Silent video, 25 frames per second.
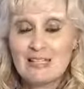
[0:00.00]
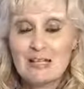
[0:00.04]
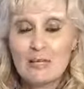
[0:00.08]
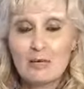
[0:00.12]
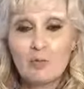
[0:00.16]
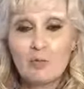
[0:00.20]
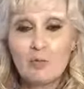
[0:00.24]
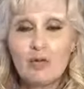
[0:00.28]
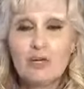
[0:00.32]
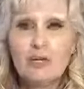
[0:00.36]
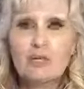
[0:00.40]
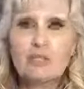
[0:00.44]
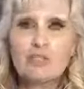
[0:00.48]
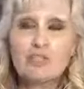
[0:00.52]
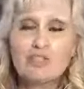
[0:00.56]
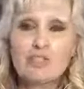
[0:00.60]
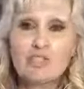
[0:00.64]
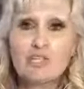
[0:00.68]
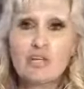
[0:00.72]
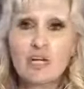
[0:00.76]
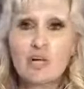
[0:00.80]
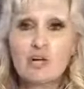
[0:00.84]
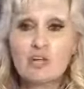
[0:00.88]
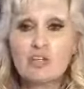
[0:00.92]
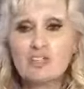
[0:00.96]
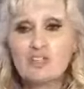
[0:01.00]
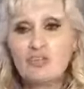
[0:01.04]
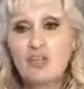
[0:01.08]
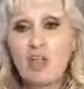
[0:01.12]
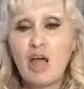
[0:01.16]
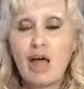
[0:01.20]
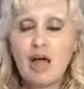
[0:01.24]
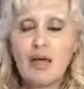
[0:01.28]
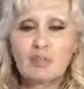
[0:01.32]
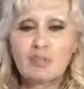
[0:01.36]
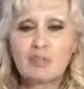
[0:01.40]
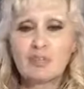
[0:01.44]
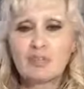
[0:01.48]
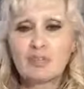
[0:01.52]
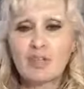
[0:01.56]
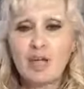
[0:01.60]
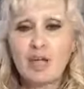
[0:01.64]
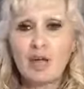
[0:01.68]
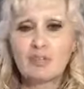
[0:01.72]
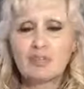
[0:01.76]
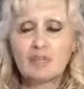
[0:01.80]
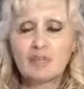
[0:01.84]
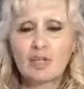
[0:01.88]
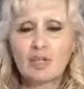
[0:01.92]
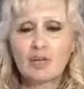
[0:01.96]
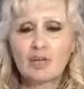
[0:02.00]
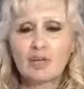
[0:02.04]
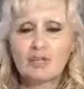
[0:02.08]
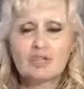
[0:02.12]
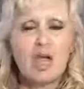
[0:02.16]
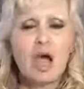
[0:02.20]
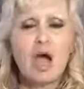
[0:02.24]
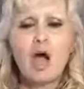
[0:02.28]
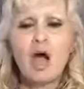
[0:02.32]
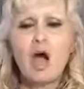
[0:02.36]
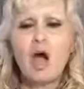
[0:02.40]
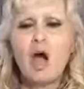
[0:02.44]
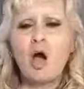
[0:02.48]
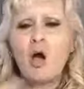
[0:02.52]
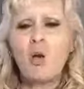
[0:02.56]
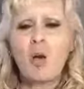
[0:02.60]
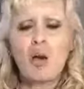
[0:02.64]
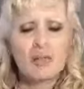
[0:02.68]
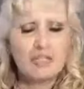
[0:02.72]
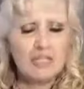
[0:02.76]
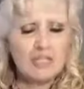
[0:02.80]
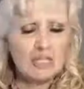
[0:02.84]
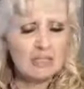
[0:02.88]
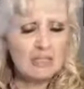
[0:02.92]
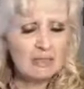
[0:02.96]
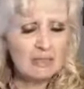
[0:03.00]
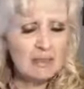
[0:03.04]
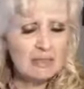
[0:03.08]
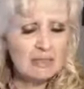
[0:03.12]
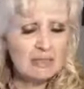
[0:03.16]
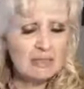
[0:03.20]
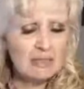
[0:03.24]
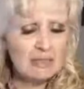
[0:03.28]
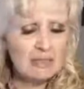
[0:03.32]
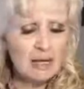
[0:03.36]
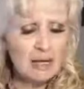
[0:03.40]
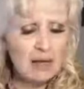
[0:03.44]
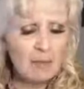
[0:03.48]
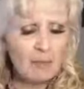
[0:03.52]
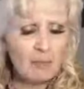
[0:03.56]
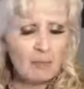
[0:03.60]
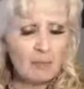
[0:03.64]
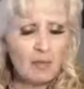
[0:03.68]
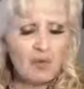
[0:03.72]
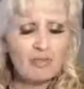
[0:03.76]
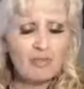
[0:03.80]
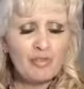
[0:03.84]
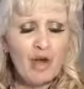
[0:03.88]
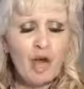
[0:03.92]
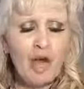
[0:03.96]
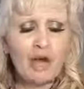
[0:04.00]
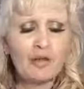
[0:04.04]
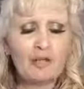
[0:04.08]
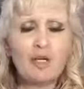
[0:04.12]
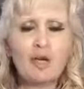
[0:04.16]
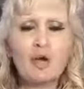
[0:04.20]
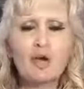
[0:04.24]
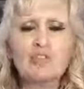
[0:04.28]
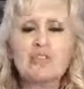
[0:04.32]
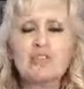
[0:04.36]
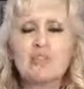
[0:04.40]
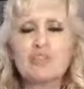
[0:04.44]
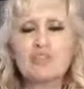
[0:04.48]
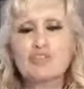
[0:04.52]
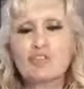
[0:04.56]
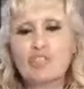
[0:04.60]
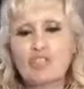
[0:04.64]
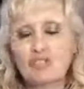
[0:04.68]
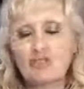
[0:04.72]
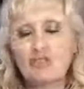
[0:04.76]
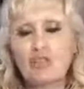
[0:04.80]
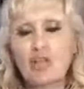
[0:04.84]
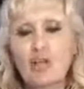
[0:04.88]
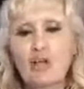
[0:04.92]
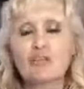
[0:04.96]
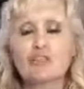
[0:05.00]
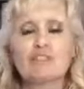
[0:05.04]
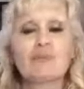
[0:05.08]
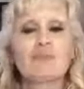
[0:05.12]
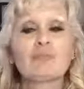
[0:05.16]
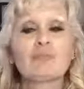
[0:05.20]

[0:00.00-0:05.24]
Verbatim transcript: Where energy goes, thought flows. Oh, I just messed it up. Where thought goes, energy flows.